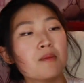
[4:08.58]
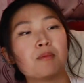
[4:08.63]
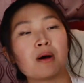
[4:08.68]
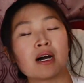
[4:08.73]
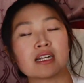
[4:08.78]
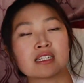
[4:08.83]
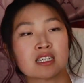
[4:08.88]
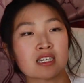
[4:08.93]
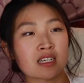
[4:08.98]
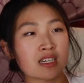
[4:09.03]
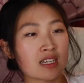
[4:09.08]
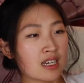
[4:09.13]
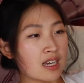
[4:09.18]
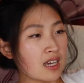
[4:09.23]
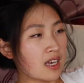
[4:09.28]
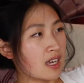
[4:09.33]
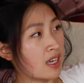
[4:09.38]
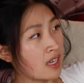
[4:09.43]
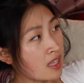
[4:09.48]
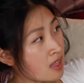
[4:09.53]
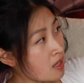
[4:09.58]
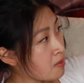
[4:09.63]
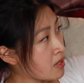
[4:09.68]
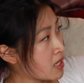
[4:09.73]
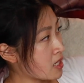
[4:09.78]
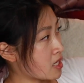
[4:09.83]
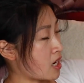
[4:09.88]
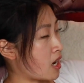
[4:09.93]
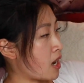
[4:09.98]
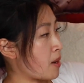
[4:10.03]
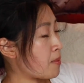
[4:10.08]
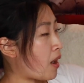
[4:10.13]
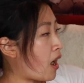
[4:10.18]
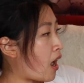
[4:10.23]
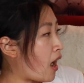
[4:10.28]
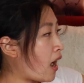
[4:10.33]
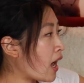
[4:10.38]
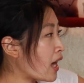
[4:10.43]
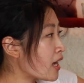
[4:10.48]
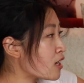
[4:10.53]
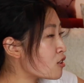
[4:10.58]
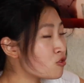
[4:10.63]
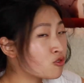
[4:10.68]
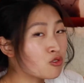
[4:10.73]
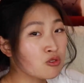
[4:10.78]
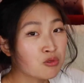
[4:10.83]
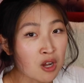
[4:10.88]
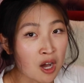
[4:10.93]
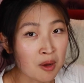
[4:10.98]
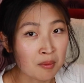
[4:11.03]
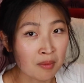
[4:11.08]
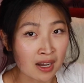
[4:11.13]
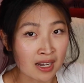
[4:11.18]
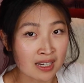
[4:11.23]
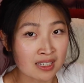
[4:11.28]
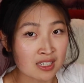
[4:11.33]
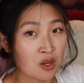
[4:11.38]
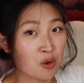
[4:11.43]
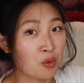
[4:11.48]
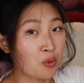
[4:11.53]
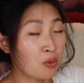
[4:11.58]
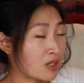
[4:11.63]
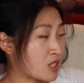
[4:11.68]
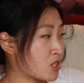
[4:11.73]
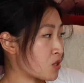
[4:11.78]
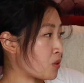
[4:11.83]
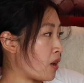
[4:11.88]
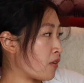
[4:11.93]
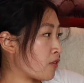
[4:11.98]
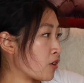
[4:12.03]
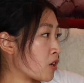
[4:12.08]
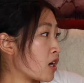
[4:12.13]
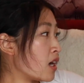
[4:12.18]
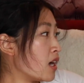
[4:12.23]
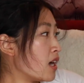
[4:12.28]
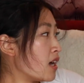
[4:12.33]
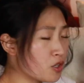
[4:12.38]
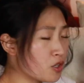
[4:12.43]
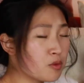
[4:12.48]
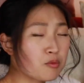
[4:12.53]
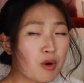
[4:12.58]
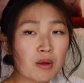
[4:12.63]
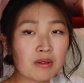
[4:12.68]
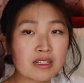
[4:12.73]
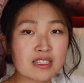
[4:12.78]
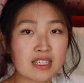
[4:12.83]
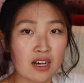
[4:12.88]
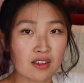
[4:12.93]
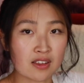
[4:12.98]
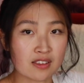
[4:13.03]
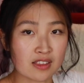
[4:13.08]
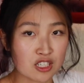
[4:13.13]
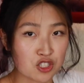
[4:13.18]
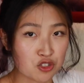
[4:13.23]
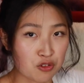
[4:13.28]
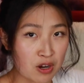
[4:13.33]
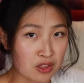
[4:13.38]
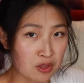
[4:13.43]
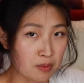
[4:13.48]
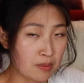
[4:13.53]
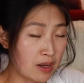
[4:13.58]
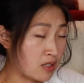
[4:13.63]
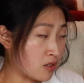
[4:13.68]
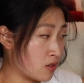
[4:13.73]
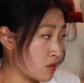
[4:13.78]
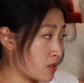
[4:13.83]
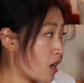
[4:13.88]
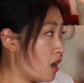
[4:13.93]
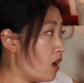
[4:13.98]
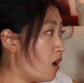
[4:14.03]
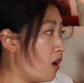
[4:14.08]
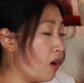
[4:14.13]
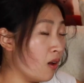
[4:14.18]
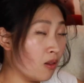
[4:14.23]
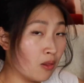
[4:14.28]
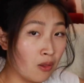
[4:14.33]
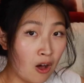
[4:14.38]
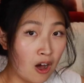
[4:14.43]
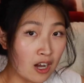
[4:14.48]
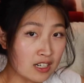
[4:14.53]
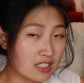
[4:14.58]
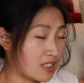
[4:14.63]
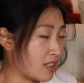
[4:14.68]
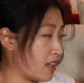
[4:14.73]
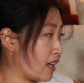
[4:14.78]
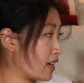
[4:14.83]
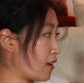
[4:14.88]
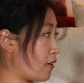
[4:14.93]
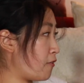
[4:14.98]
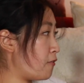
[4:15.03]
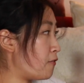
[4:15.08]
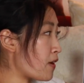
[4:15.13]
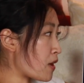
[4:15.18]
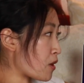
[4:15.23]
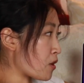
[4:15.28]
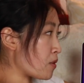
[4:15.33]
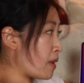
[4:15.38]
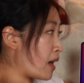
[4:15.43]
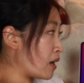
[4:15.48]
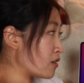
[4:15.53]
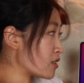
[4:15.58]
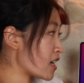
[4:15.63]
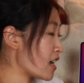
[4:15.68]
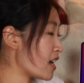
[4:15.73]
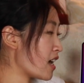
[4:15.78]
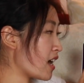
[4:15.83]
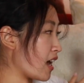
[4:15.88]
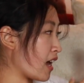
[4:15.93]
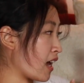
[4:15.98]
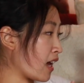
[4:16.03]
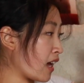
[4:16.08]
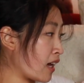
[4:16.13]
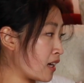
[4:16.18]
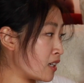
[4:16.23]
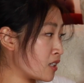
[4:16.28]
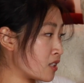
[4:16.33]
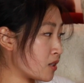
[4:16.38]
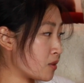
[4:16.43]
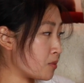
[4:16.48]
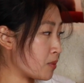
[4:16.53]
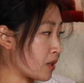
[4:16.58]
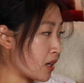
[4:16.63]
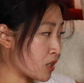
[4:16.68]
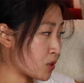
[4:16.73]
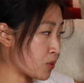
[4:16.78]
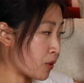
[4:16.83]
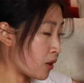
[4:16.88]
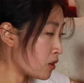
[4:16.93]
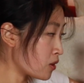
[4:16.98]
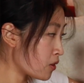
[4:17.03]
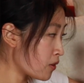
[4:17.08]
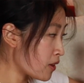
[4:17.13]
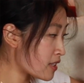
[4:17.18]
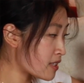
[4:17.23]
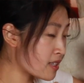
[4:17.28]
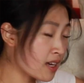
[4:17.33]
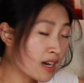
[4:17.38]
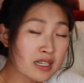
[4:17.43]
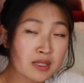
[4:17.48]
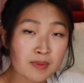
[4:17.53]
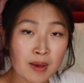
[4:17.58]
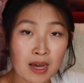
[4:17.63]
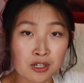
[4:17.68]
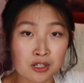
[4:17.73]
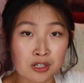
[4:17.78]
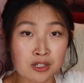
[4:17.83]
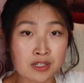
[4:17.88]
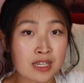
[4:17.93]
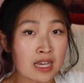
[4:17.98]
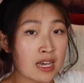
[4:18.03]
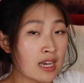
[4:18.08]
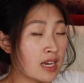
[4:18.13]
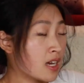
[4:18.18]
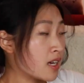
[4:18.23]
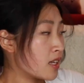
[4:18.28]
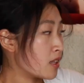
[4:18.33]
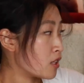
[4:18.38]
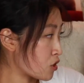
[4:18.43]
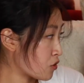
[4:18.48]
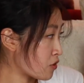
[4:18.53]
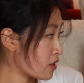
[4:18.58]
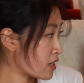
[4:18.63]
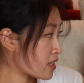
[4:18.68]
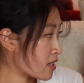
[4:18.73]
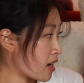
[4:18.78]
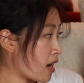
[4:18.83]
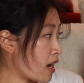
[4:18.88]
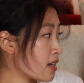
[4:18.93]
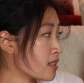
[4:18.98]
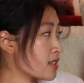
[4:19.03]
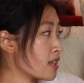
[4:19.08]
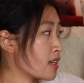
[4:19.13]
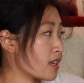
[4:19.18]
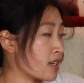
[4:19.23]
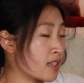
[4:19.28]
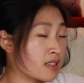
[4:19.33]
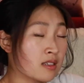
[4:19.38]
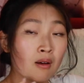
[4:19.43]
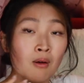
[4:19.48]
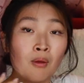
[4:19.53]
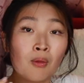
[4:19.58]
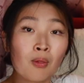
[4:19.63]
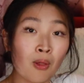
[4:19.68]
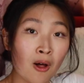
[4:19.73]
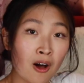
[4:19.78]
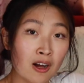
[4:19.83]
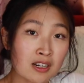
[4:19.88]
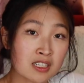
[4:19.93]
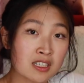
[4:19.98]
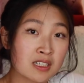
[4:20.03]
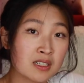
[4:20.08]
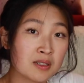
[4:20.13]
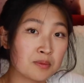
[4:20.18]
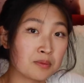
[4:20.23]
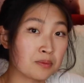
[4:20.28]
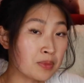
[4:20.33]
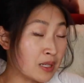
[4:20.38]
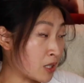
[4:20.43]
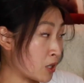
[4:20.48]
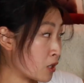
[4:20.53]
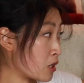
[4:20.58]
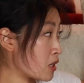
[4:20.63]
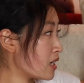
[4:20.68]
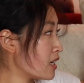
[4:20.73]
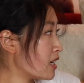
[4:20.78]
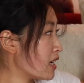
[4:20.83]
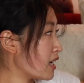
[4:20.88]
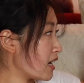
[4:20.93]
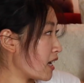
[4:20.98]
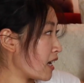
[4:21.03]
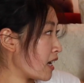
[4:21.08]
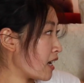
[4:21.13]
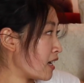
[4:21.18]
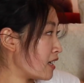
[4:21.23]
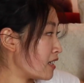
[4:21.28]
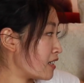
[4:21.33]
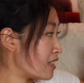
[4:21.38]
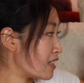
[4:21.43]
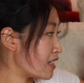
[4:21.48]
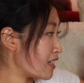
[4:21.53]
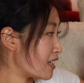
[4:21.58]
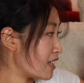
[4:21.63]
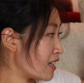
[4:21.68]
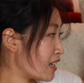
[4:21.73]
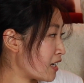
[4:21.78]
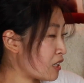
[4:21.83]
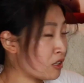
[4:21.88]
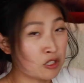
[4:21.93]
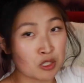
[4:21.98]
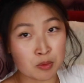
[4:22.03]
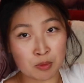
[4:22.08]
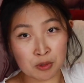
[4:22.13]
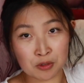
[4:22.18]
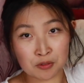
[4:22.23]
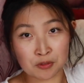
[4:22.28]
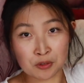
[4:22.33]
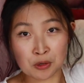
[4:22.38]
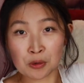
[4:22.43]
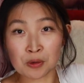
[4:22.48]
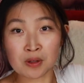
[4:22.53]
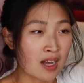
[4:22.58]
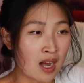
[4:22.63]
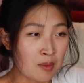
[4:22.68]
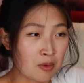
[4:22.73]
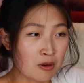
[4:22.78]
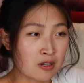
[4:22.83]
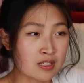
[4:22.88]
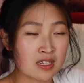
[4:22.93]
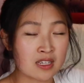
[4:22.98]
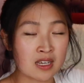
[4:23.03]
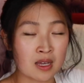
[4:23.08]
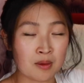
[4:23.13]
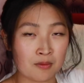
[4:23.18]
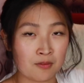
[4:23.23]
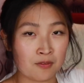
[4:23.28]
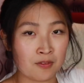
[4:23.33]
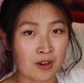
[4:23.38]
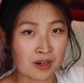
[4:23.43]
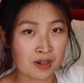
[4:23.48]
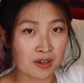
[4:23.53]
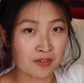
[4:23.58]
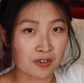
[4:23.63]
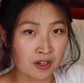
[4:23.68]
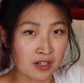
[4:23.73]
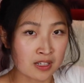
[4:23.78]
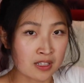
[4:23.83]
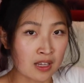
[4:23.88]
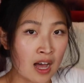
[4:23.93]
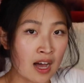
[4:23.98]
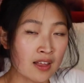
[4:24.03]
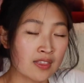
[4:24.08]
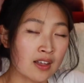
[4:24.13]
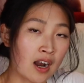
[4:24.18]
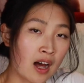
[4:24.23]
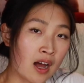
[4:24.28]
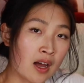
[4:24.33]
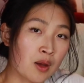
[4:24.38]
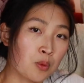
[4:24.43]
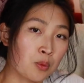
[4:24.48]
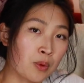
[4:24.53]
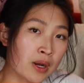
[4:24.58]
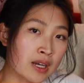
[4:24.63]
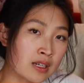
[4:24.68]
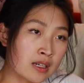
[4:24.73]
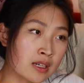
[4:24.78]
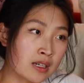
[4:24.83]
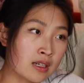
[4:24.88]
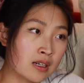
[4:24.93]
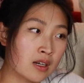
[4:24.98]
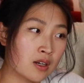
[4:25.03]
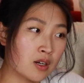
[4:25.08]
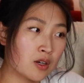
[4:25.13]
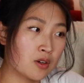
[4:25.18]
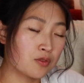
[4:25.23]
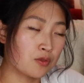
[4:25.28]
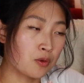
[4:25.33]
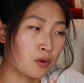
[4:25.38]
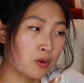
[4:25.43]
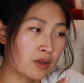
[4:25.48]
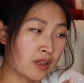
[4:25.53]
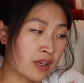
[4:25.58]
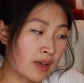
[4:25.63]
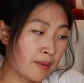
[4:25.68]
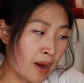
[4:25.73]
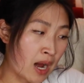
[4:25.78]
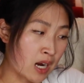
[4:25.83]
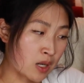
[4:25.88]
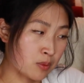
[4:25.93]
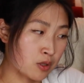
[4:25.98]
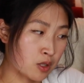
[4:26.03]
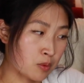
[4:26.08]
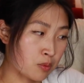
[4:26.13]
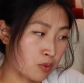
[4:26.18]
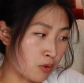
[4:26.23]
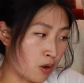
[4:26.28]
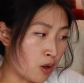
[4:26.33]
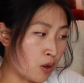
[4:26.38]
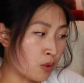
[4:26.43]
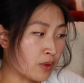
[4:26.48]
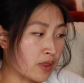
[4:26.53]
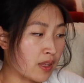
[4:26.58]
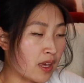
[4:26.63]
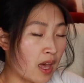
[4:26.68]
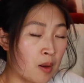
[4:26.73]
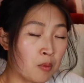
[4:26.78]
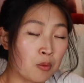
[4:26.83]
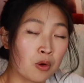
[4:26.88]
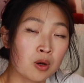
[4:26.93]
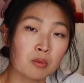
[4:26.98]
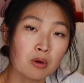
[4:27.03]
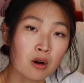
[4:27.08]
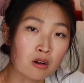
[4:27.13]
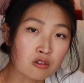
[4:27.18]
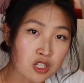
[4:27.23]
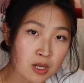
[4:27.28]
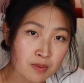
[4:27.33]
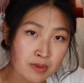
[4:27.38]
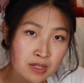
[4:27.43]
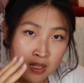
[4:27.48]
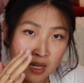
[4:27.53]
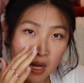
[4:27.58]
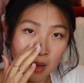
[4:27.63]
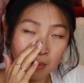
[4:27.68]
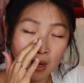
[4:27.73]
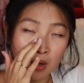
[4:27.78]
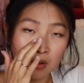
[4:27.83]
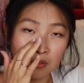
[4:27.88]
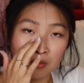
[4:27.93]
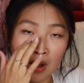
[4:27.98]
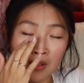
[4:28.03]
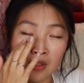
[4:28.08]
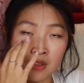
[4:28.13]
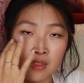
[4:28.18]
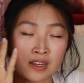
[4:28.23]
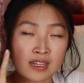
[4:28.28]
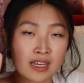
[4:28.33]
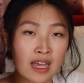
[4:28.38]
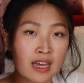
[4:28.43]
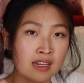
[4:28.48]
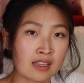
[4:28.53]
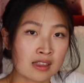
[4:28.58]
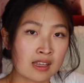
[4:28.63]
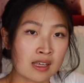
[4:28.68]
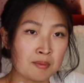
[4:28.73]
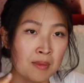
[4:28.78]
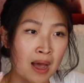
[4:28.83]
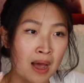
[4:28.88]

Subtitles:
but in the meantime, I do not mind whatsoever. can probably tell that they shrank the bezels a lot, like a fair amount, and because we all know that size matters, the screen size is a lot bigger, and it looks beautiful. I personally am very, very glad that I waited for the MacBook Pro with the M1 Pro chips to come out rather than getting the